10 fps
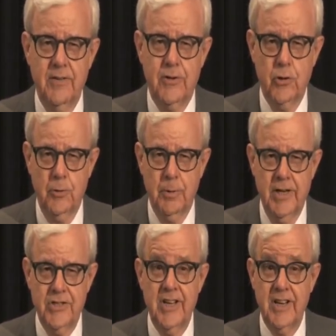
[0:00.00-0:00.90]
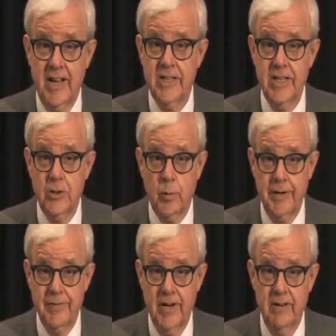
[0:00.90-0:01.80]
that took place in
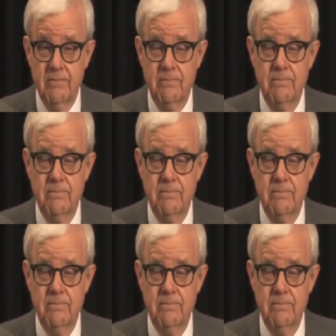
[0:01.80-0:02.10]
1925.